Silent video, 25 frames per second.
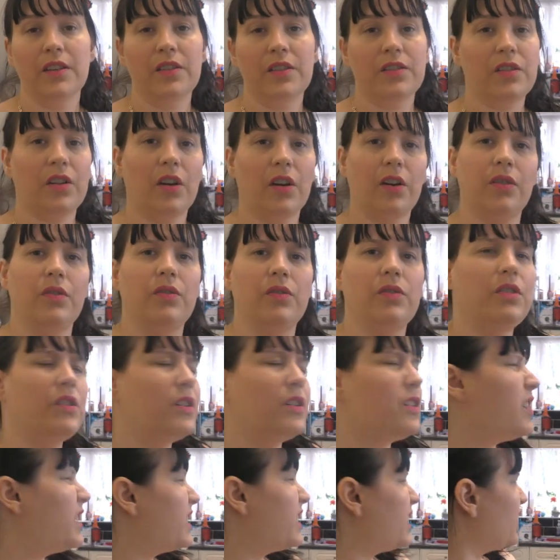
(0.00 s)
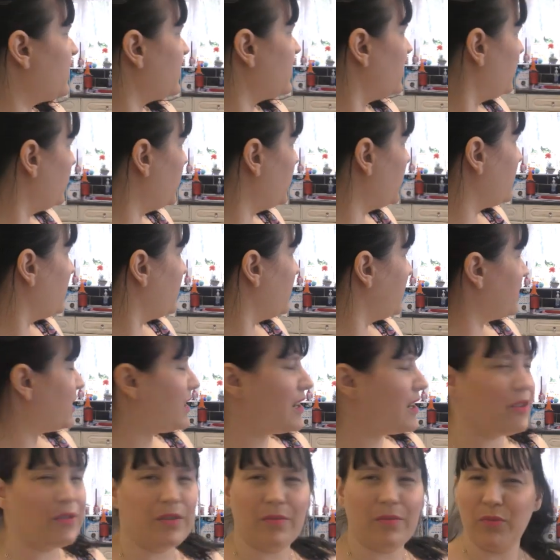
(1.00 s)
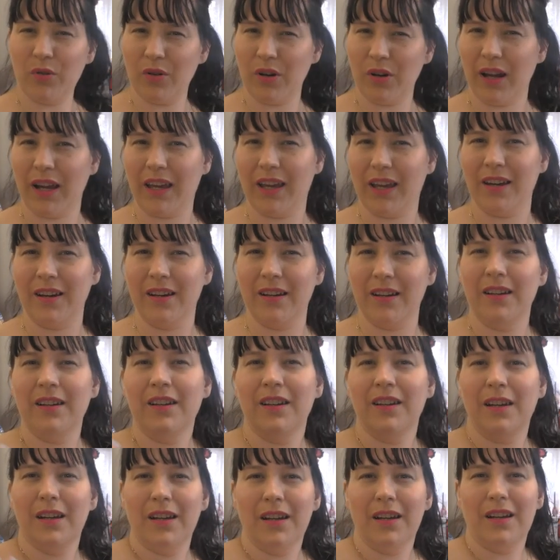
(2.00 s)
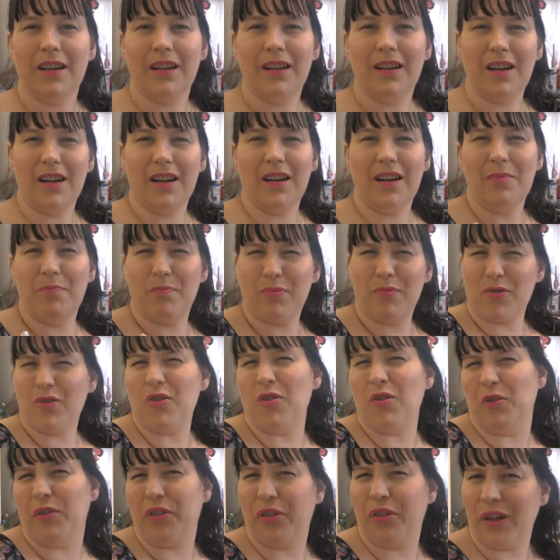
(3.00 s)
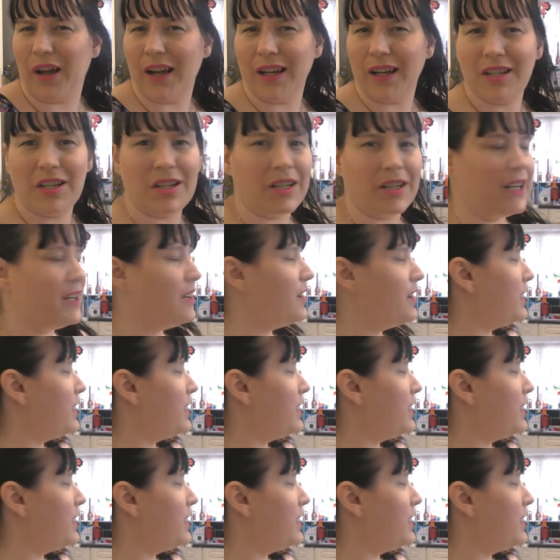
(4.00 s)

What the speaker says: So you kind of, I don't know, it kind of goes more like a broth, actually. Mm.